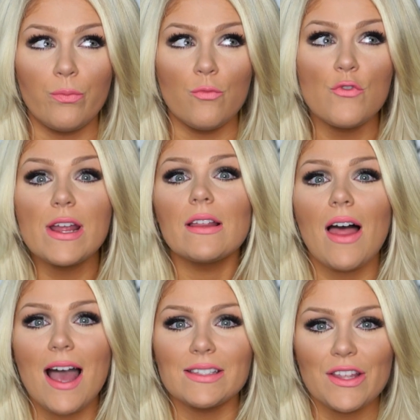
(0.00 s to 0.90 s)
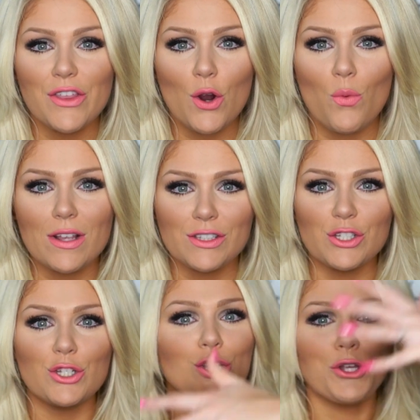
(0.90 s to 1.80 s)
realized that there was
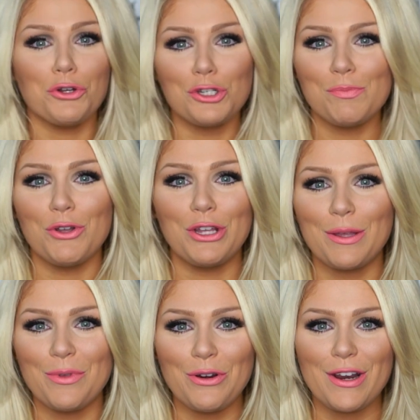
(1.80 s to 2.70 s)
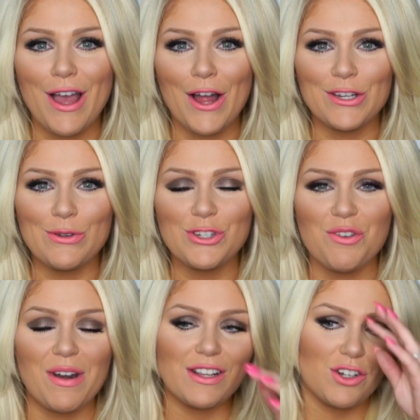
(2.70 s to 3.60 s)
this huge beauty community on
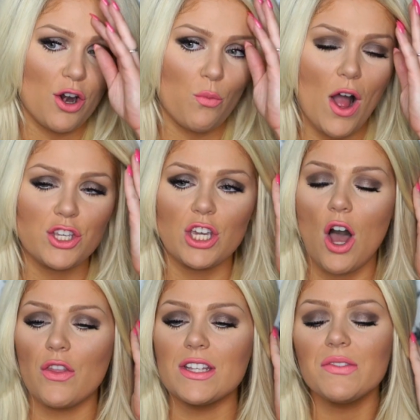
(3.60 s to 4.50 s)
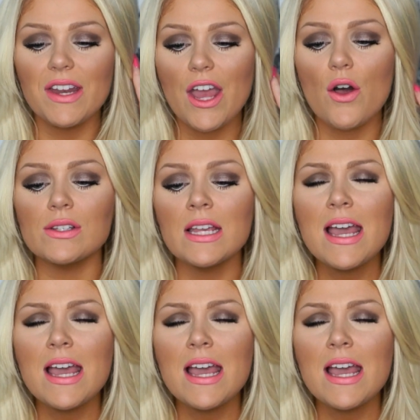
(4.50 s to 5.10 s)
YouTube, and I started watching all these videos.